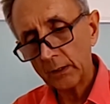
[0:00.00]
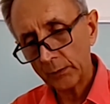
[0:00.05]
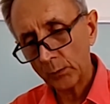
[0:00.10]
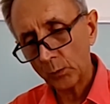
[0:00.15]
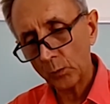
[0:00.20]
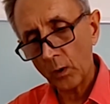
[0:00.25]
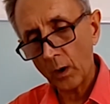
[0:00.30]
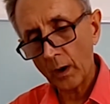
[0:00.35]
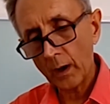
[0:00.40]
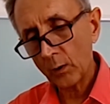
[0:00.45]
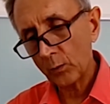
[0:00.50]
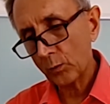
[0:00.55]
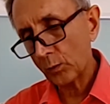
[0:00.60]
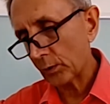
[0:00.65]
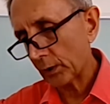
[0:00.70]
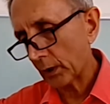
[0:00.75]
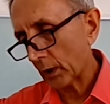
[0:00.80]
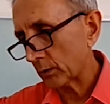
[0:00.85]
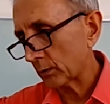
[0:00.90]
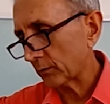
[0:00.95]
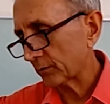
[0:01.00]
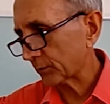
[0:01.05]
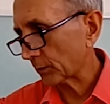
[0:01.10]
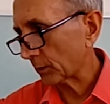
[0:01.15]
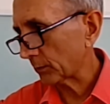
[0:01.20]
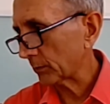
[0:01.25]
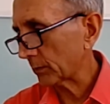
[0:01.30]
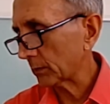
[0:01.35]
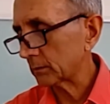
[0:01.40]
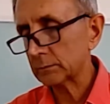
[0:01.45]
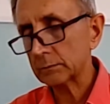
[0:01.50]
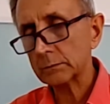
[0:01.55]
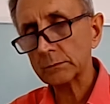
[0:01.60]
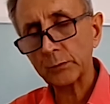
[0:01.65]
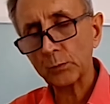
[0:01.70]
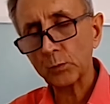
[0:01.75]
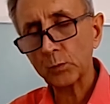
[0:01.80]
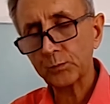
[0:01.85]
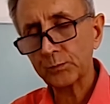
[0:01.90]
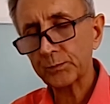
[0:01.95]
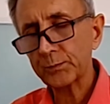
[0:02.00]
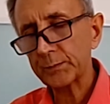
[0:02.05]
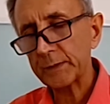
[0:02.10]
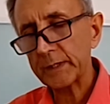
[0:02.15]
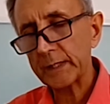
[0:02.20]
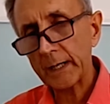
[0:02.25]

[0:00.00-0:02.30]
the wire will go from the